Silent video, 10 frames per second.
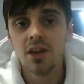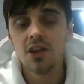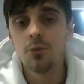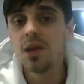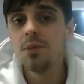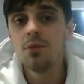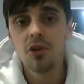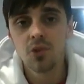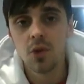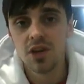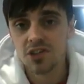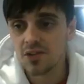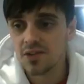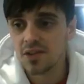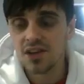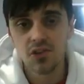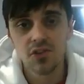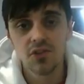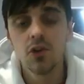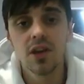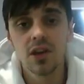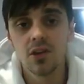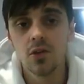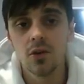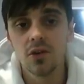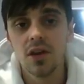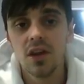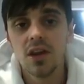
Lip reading: And people ask questions and they're just fully ignored.